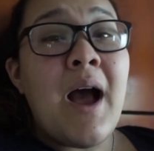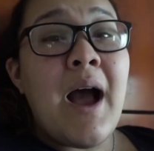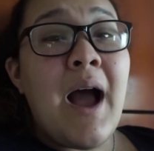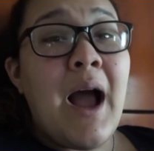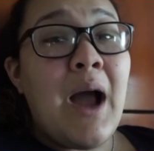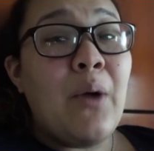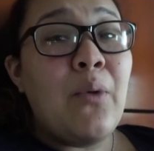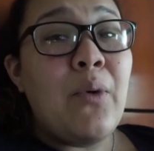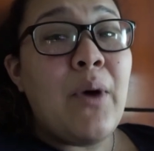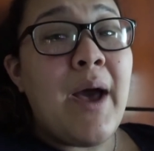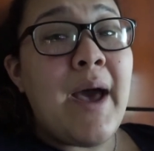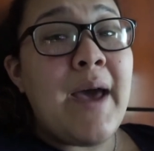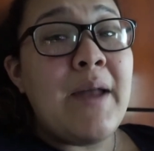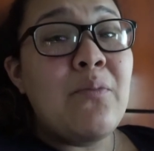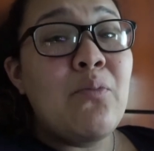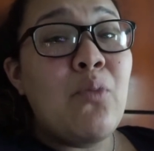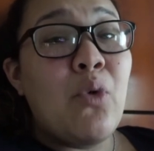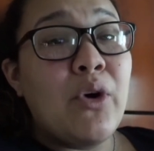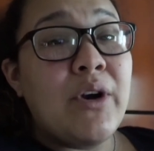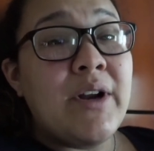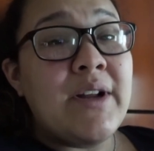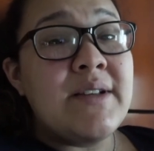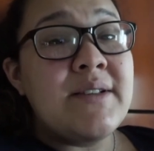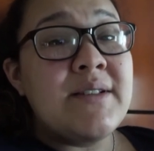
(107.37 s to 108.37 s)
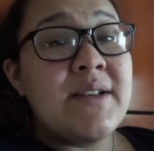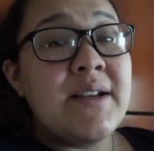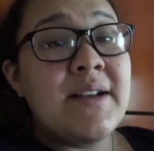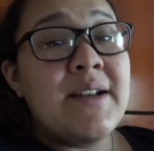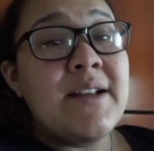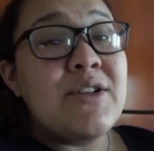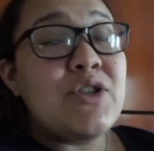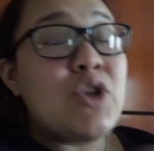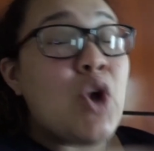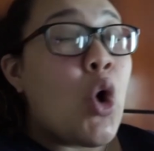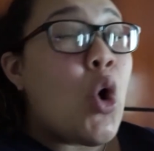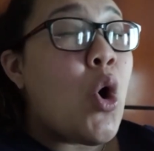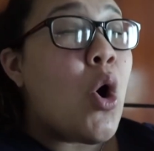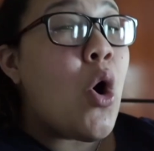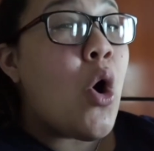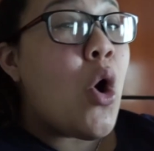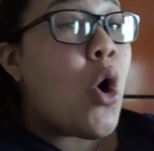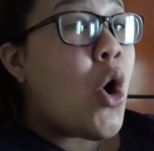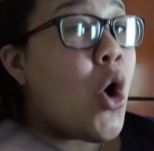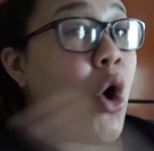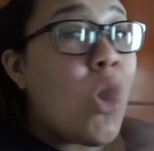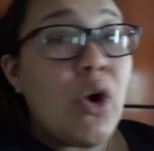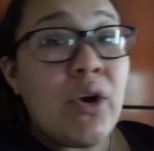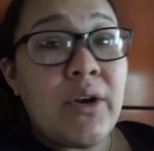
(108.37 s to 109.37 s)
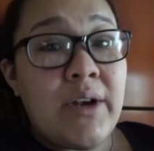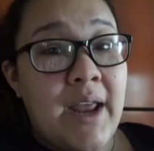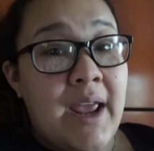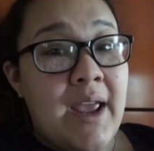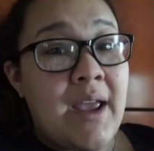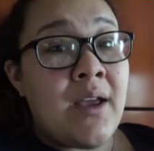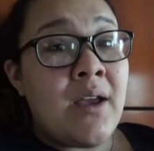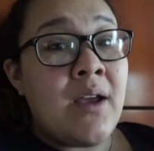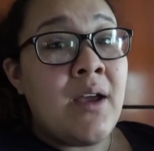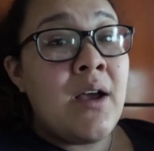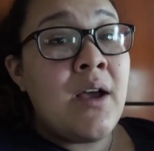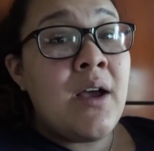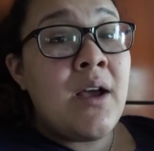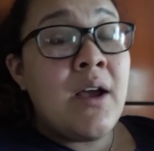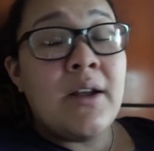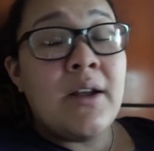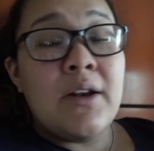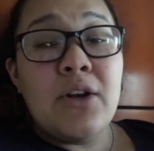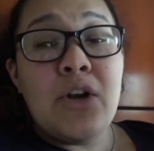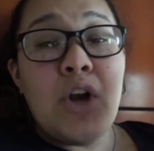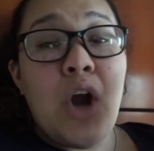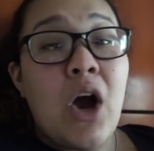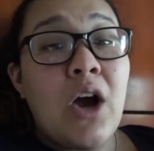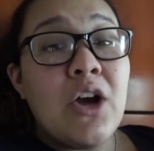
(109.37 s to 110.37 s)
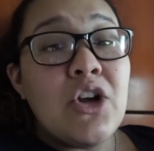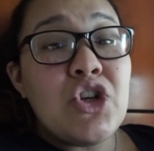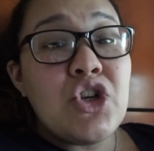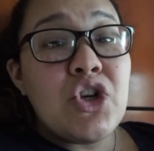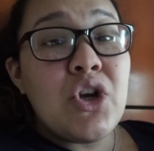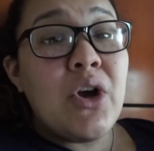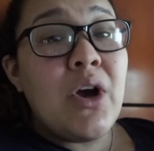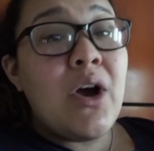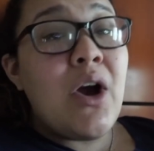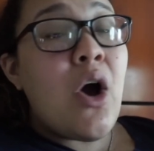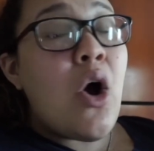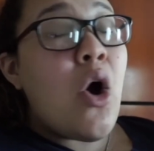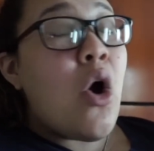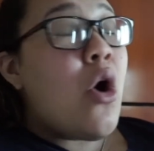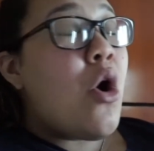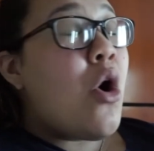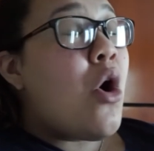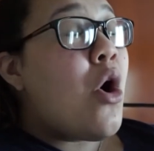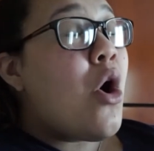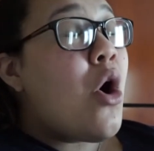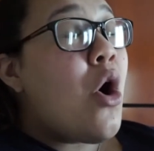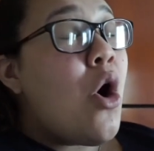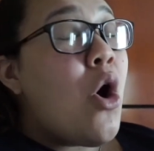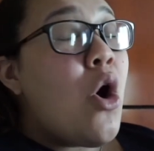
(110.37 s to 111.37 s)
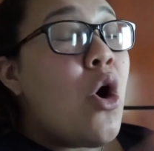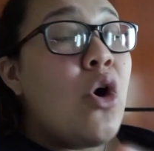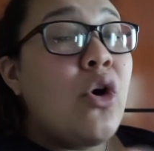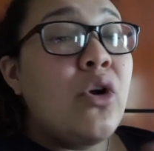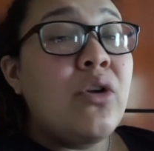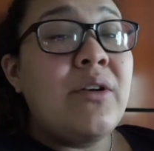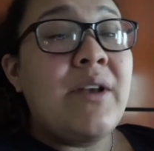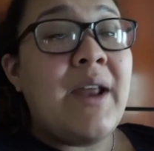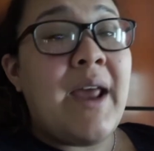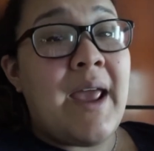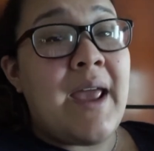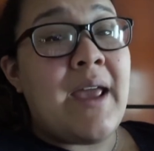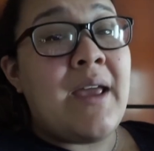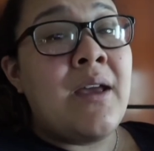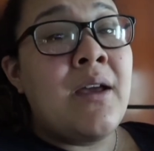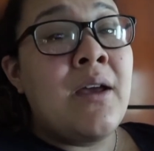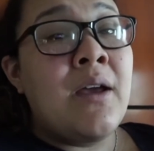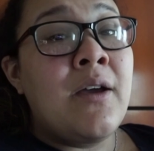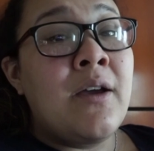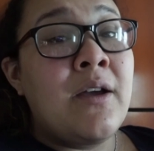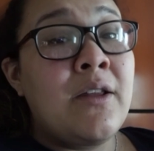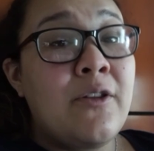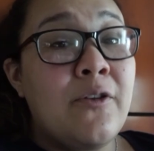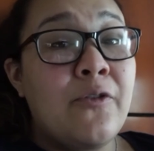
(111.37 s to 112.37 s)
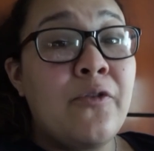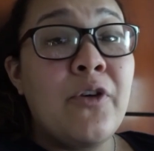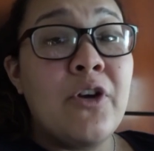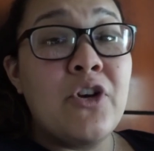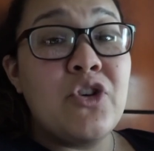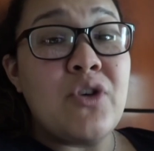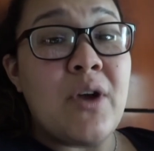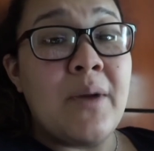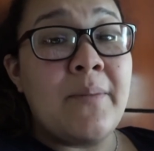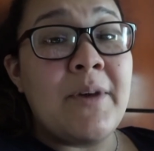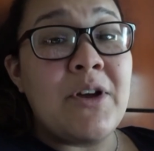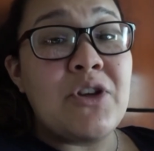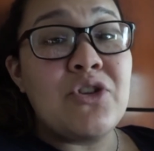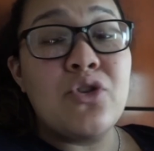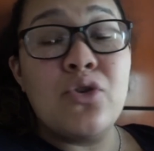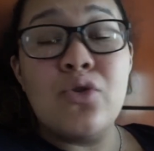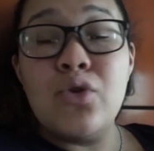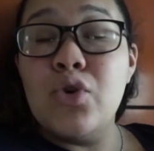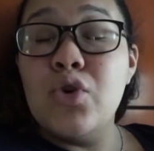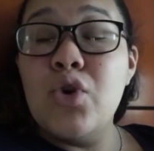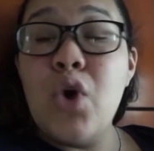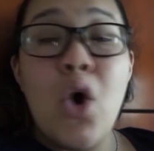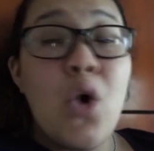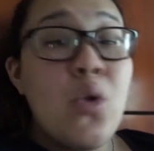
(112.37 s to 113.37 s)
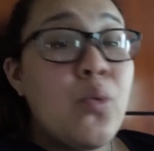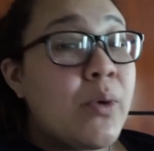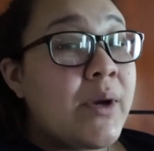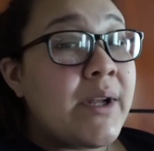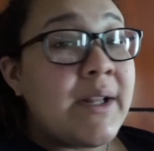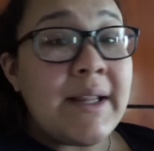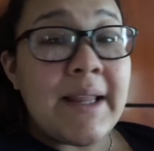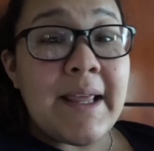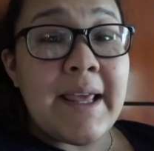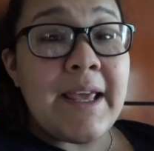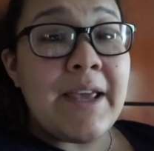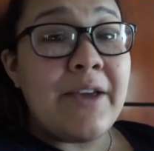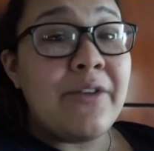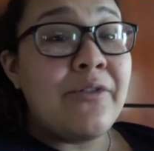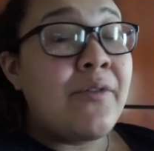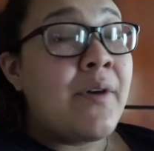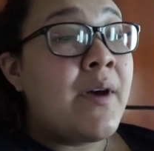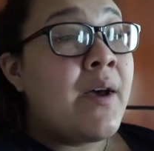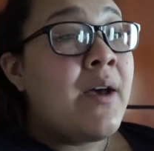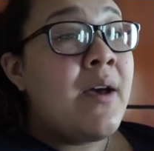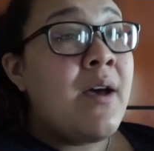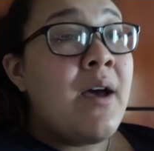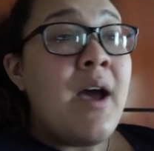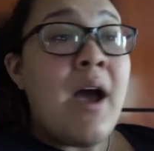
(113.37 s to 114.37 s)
I had morning sickness all day, nausea all day in the first trimester, no relief.